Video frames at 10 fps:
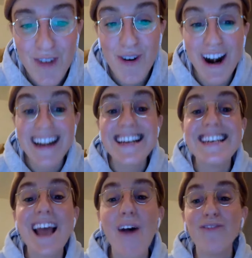you are
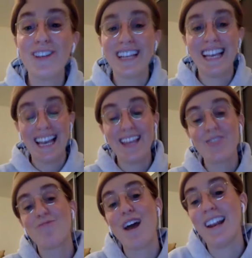definitely in
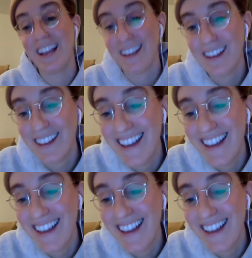the running.